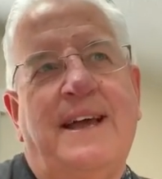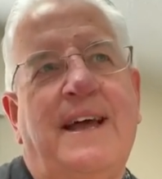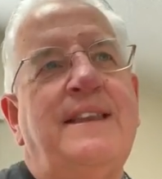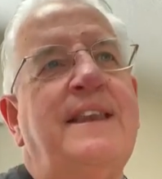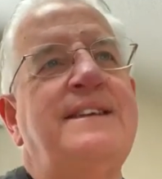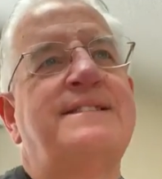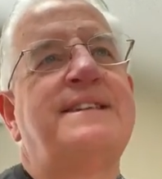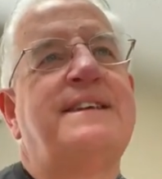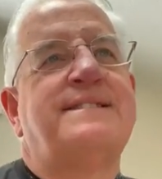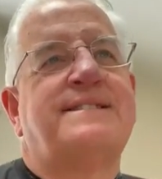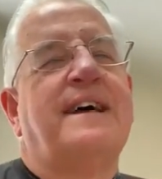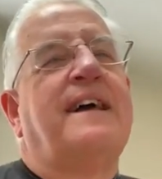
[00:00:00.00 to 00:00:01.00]
And then he
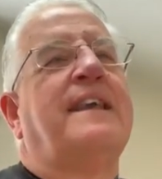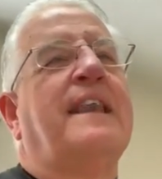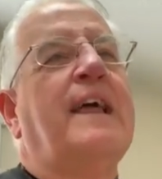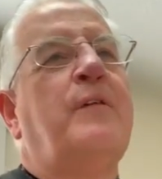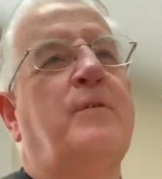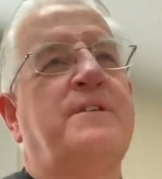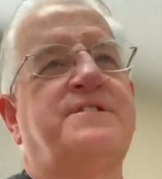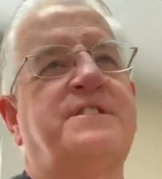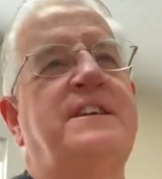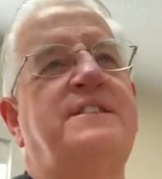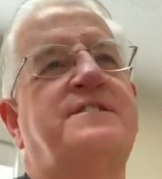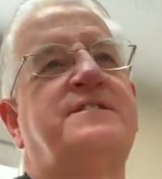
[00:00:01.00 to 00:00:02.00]
says, likewise,
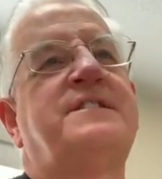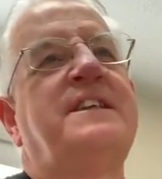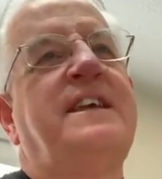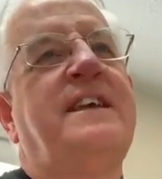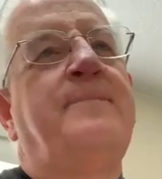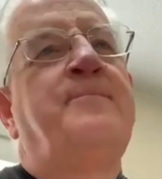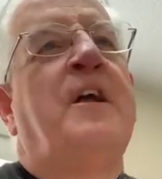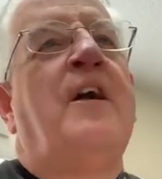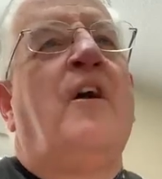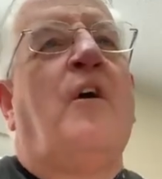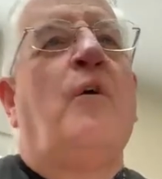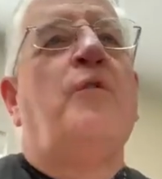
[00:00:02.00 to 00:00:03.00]
teach the
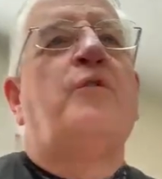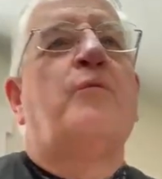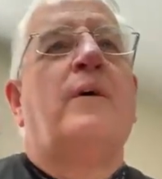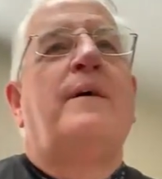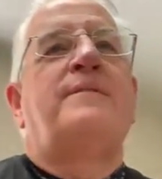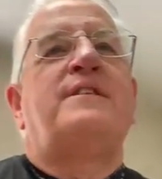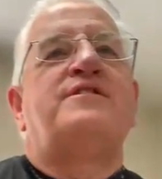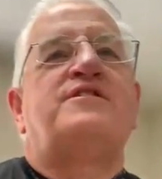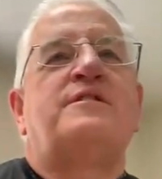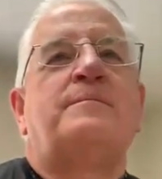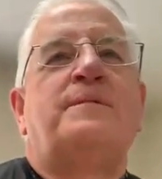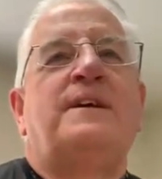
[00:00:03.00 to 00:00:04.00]
older women
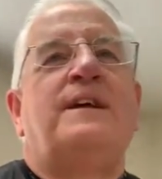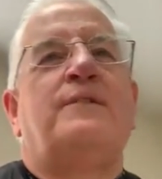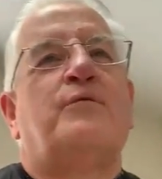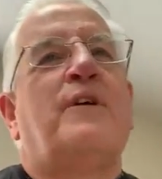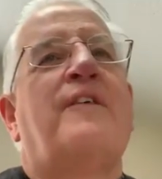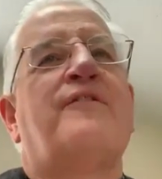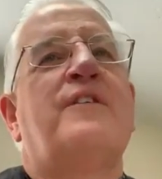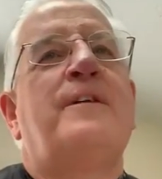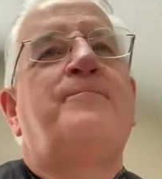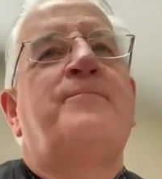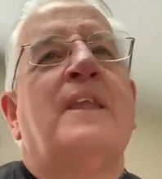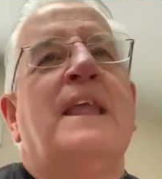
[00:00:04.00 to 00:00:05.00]
to be
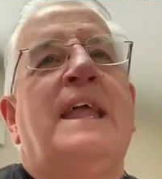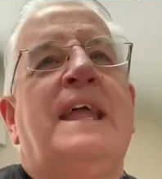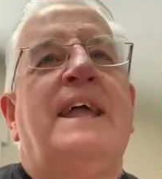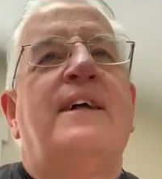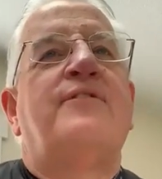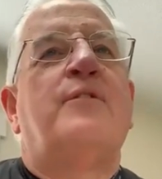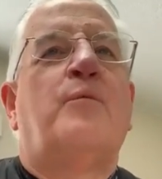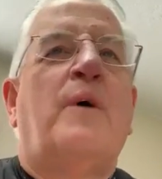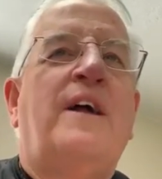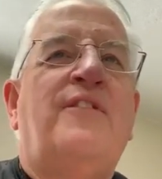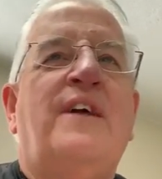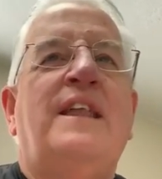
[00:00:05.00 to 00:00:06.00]
reverent in the
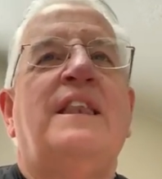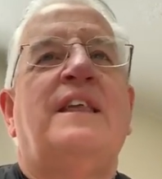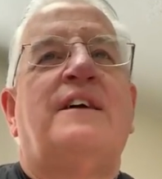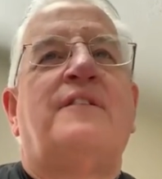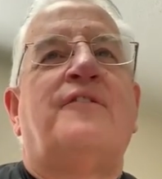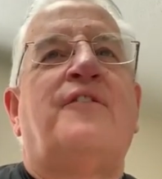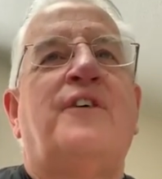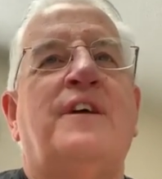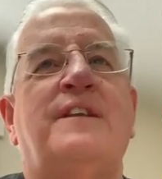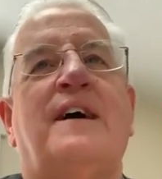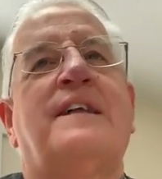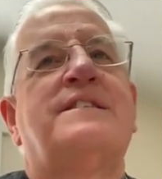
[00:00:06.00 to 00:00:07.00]
way they live,
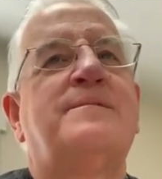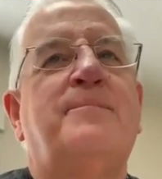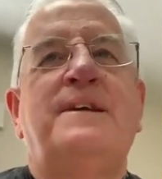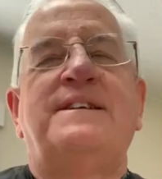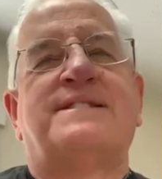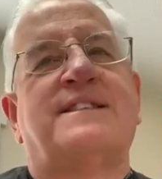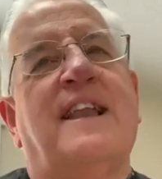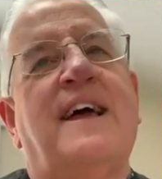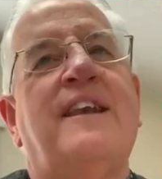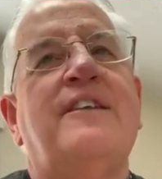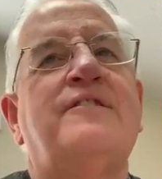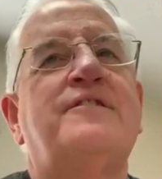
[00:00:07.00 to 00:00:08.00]
not to be
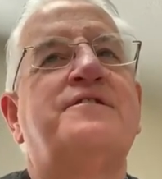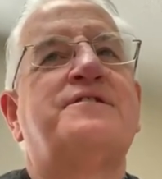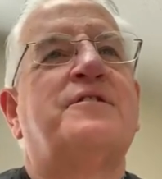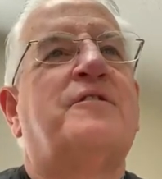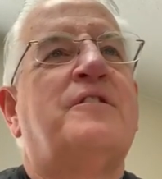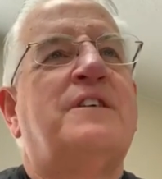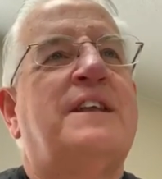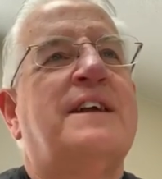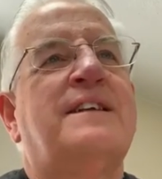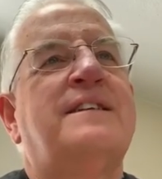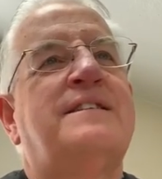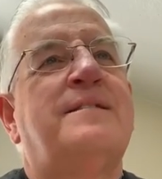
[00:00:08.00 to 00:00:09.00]
slanderers or
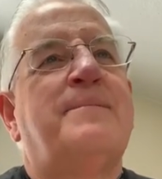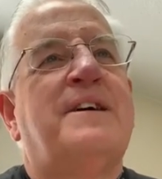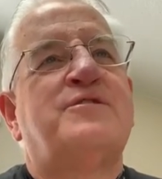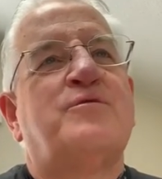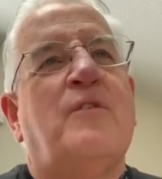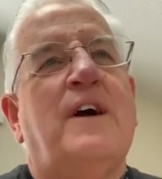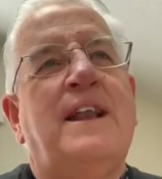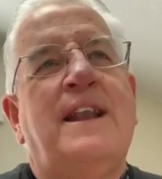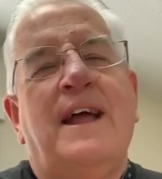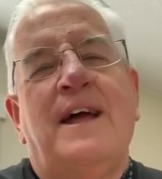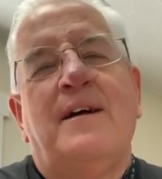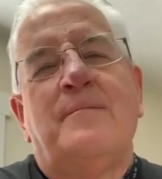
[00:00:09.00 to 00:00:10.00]
addicted to much
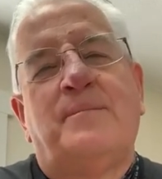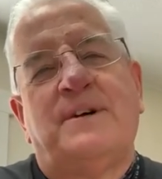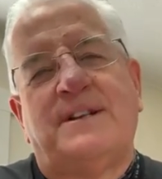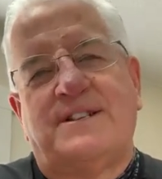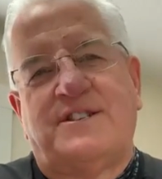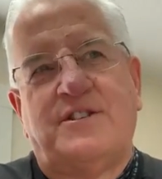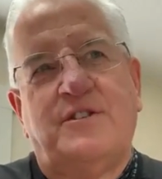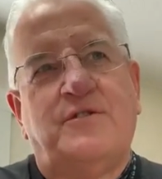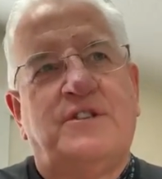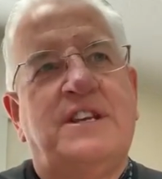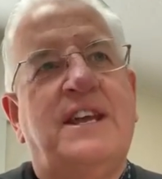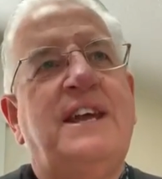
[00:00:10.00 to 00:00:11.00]
wine, but to
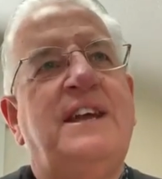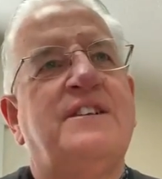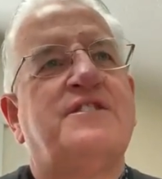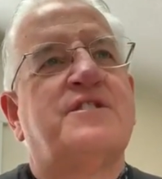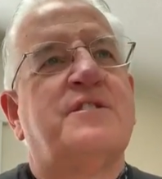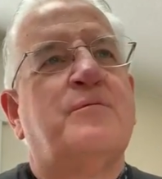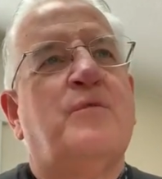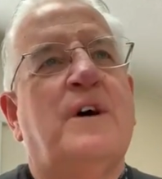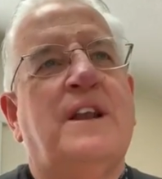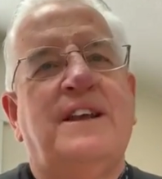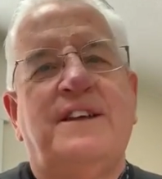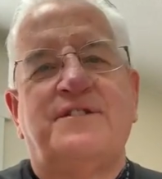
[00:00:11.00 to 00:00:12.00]
teach
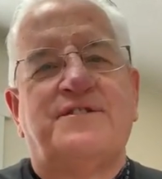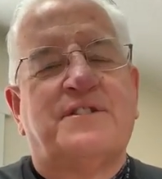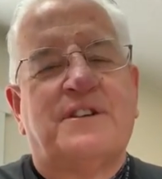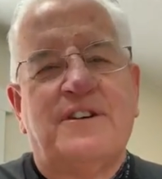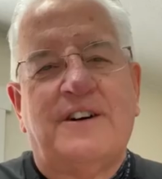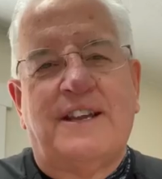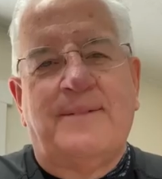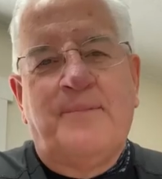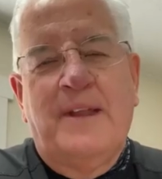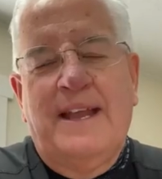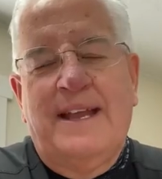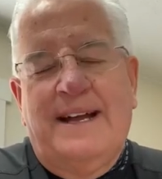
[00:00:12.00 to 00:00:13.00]
what is good.
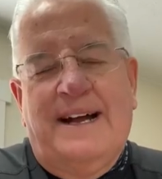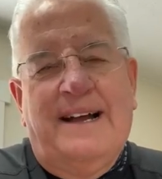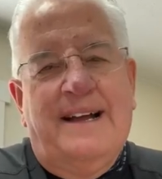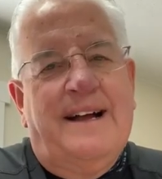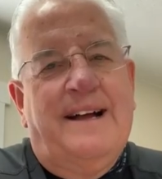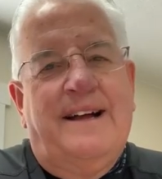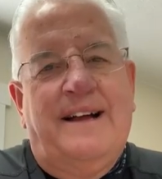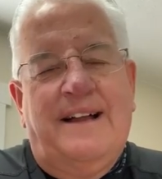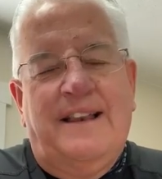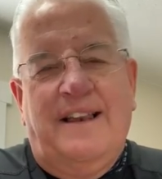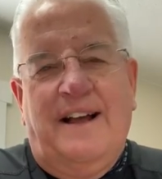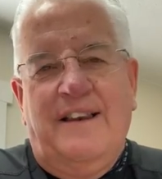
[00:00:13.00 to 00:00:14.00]

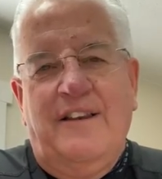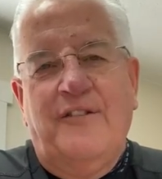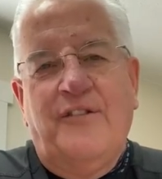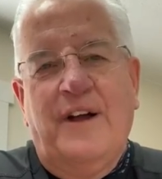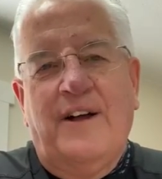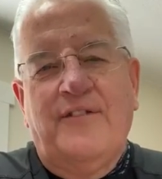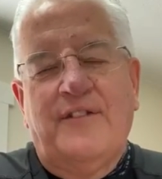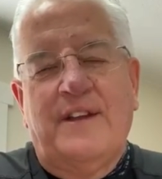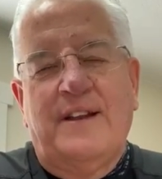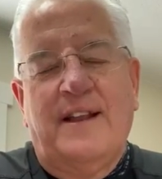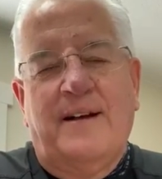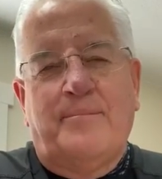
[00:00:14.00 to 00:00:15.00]
I love how
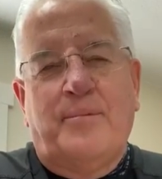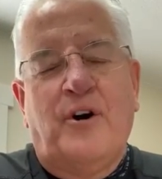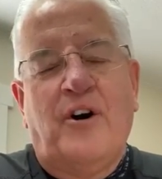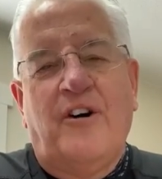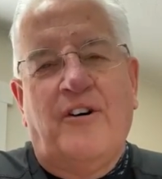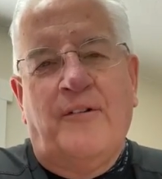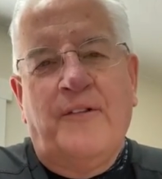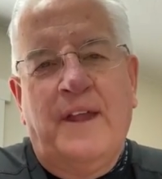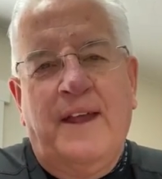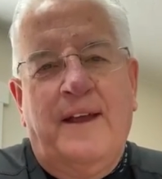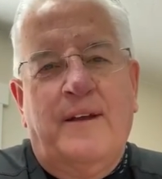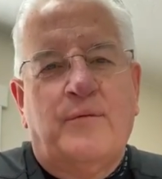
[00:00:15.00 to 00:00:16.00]
that Paul
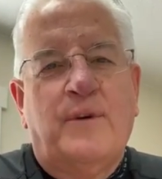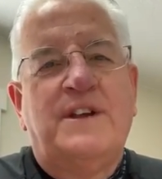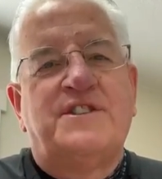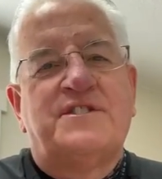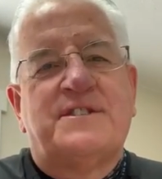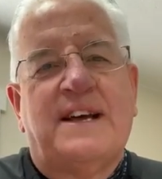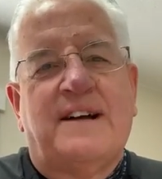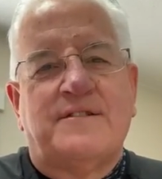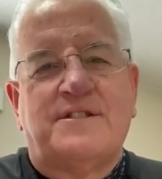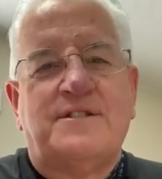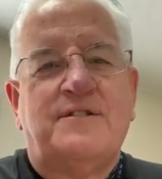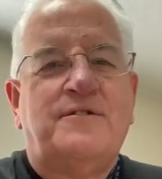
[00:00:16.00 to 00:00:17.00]
reaches
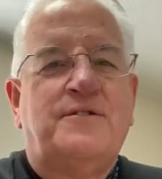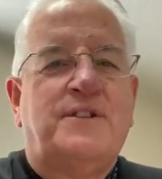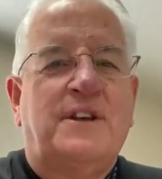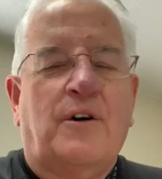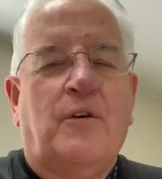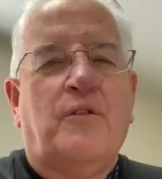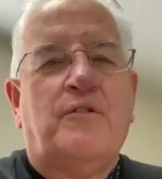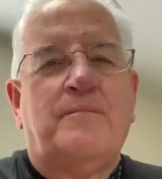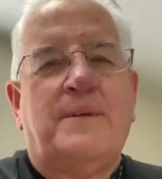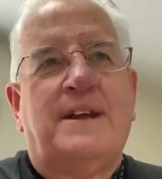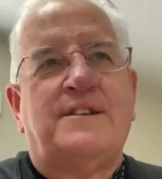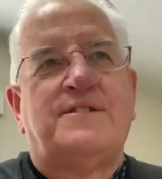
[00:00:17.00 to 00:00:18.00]
out to the older
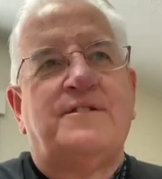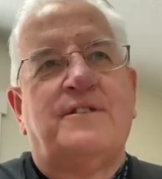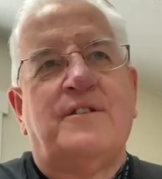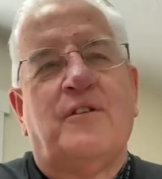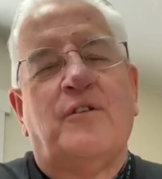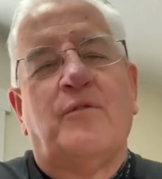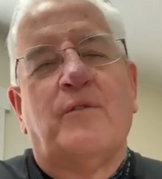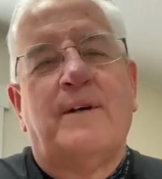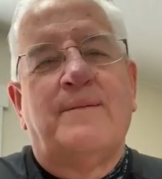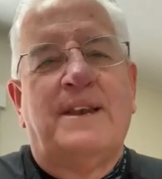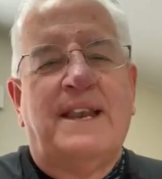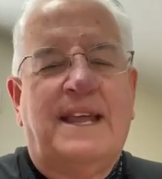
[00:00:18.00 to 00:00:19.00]
men, to the older
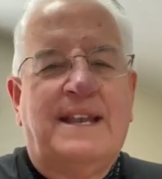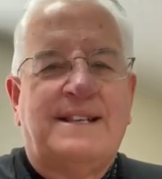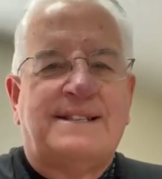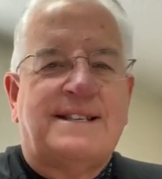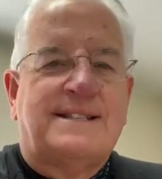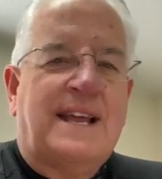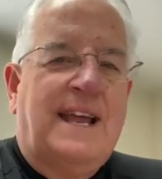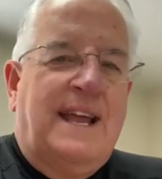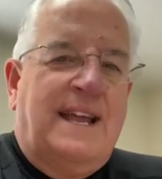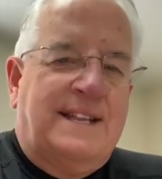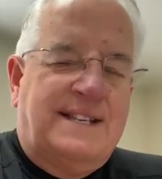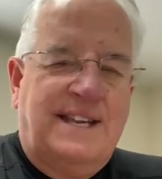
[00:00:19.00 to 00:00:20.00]
women, and says,
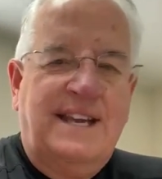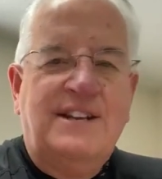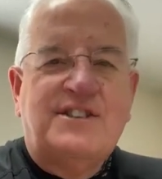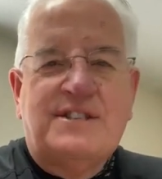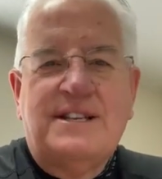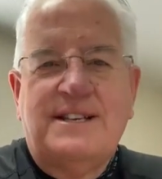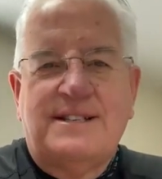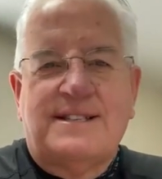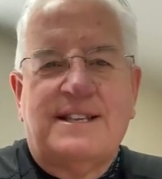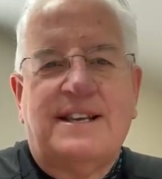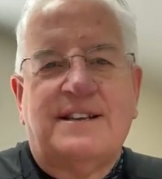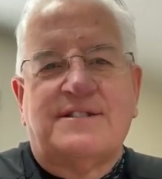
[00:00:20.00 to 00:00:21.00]
teach these
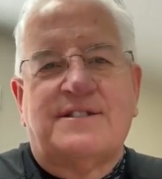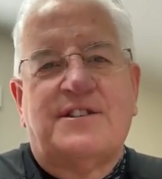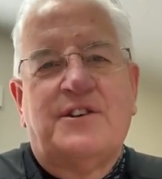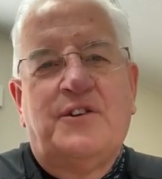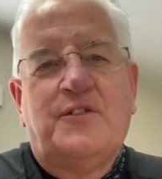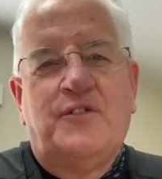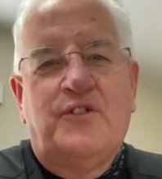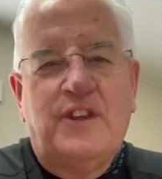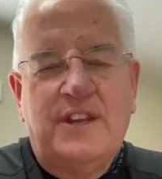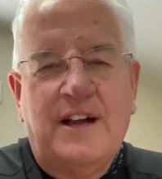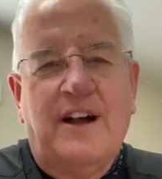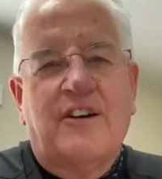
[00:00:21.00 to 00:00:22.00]
things to the
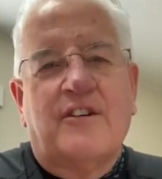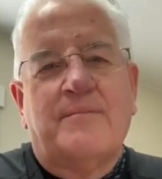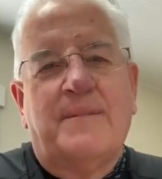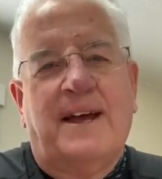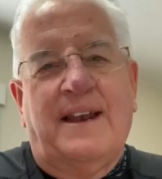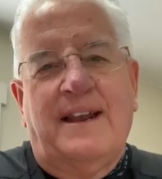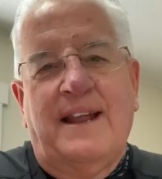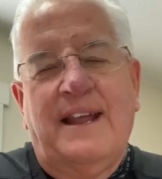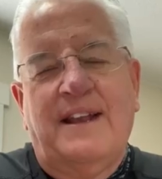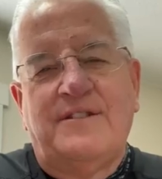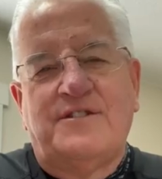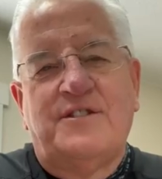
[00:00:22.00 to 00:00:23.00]
younger men
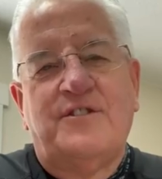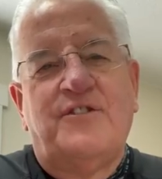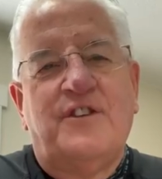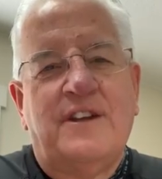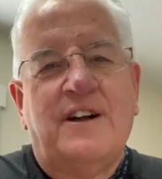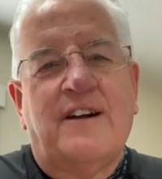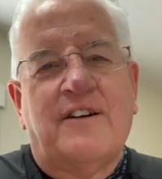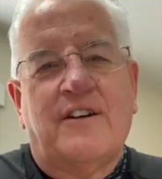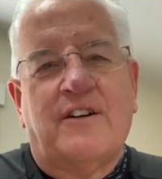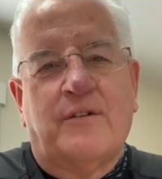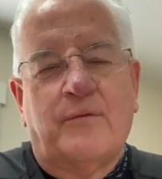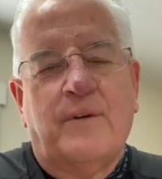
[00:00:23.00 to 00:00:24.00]
and to the
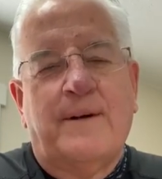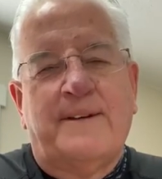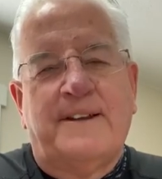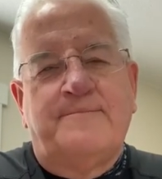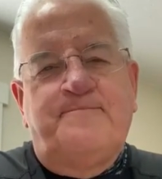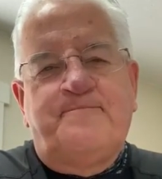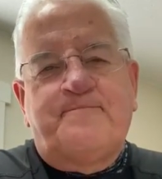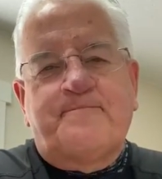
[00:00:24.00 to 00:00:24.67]
younger women.